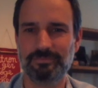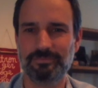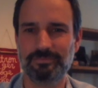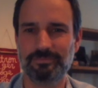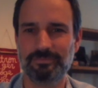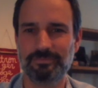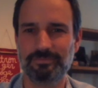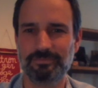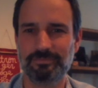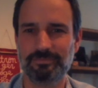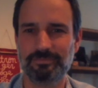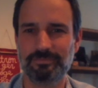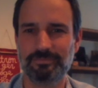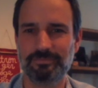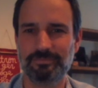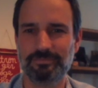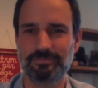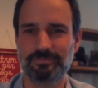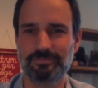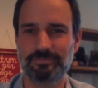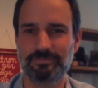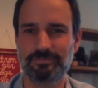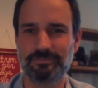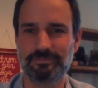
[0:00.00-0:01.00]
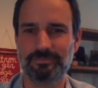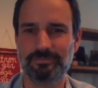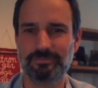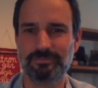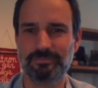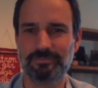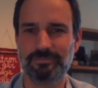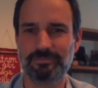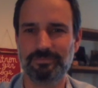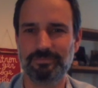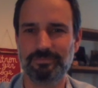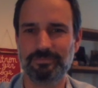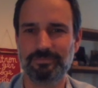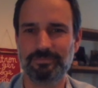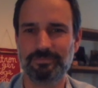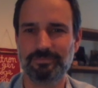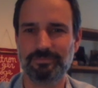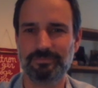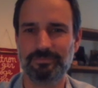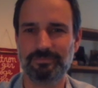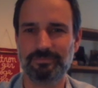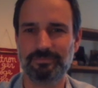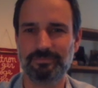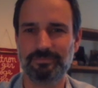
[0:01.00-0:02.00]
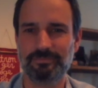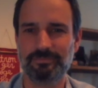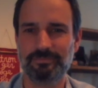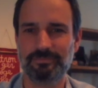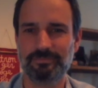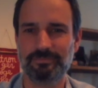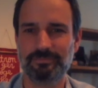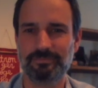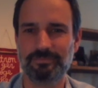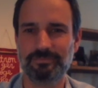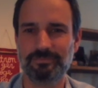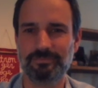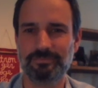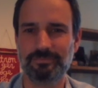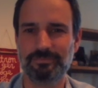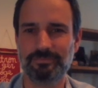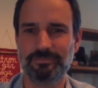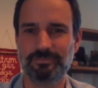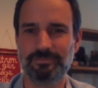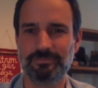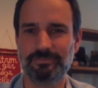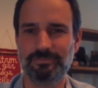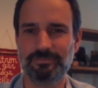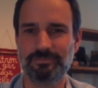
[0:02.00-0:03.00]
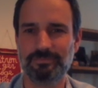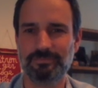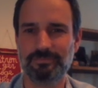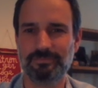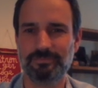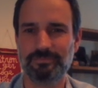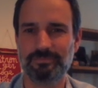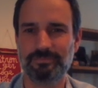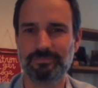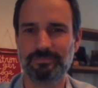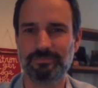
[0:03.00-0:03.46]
(silent)